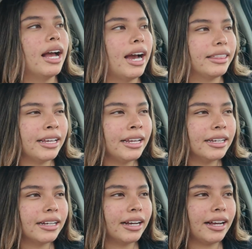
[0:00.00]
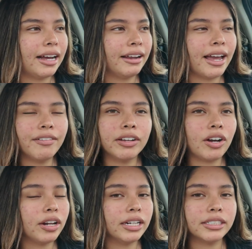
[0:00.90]
I think I haven't
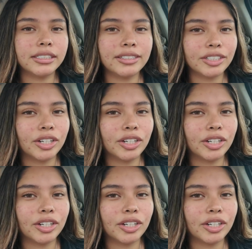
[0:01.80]
got it in such